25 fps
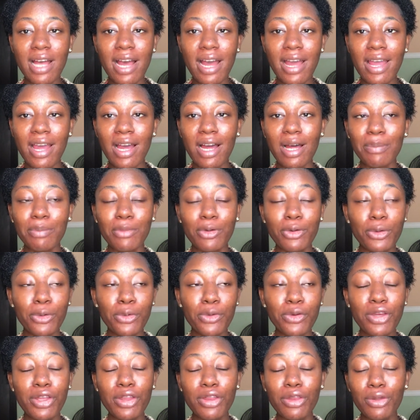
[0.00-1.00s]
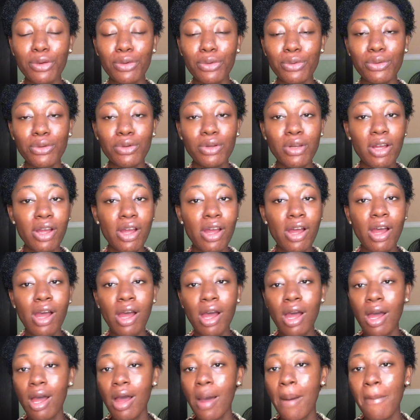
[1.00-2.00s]
I am going through
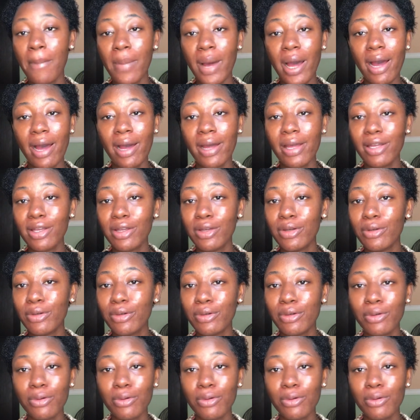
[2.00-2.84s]
my